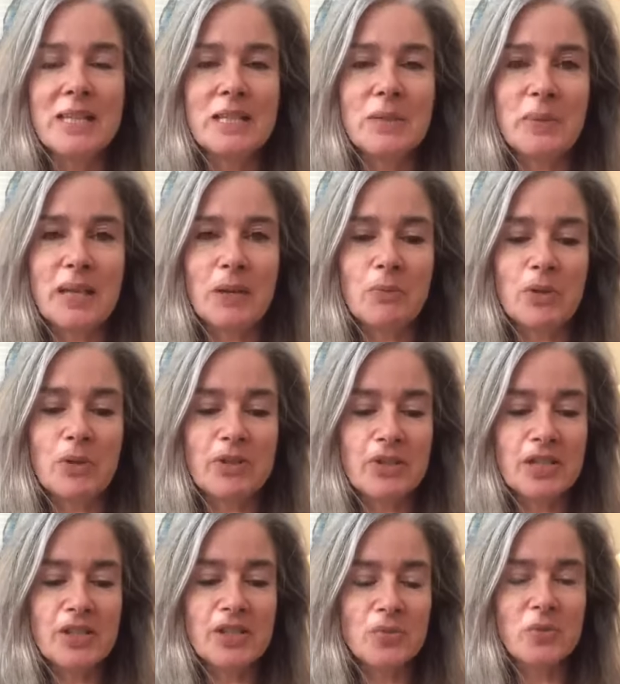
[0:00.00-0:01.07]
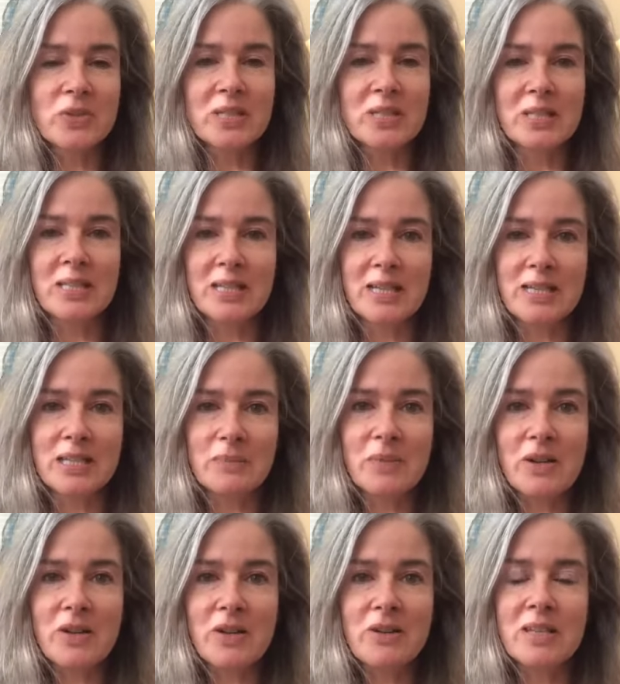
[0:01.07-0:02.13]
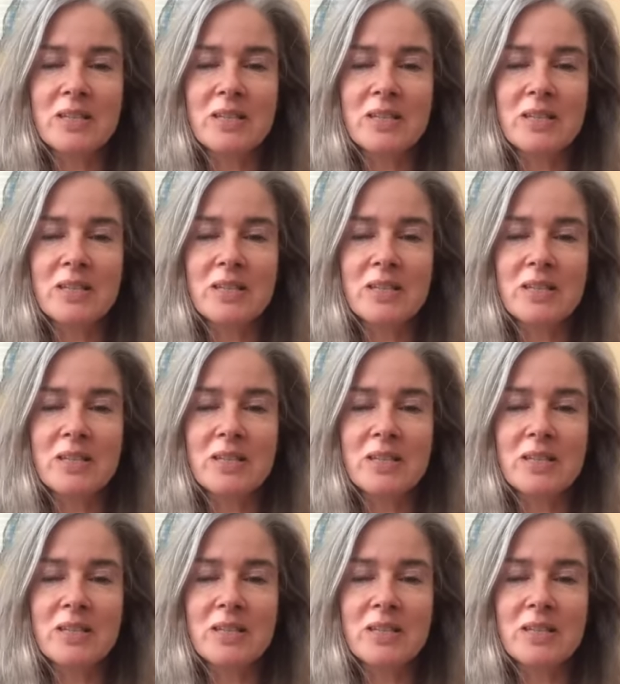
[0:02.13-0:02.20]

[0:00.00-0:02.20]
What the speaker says: to begin with, because I just wanted to test the market.